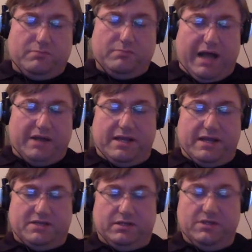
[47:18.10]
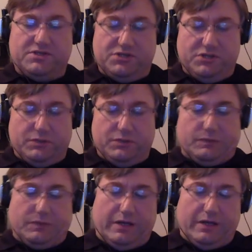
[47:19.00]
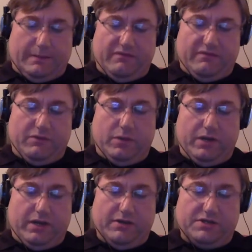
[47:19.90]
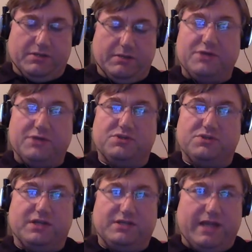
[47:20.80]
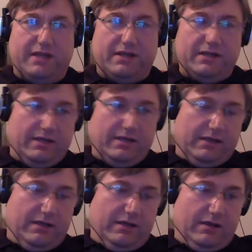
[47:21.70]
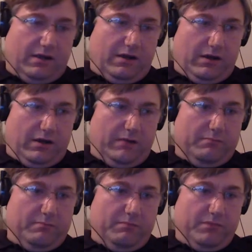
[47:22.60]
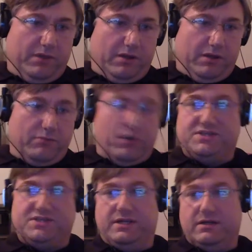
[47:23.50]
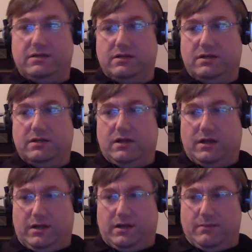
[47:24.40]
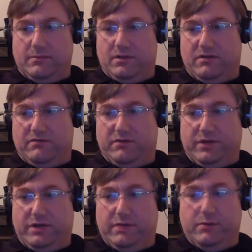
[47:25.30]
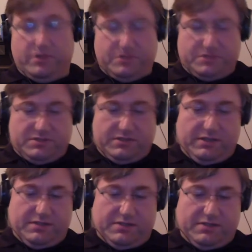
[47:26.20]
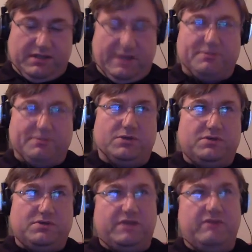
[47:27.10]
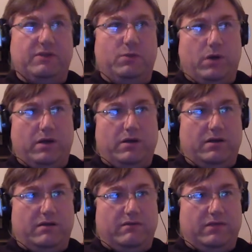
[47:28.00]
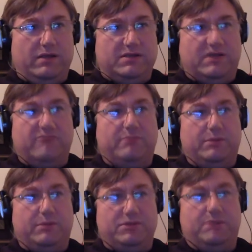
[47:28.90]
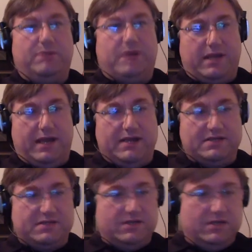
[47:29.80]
podcast to listen to, if you want to hear some interesting take on pricing of your indie books, is the episode 71 of the Self-Publishing Podcast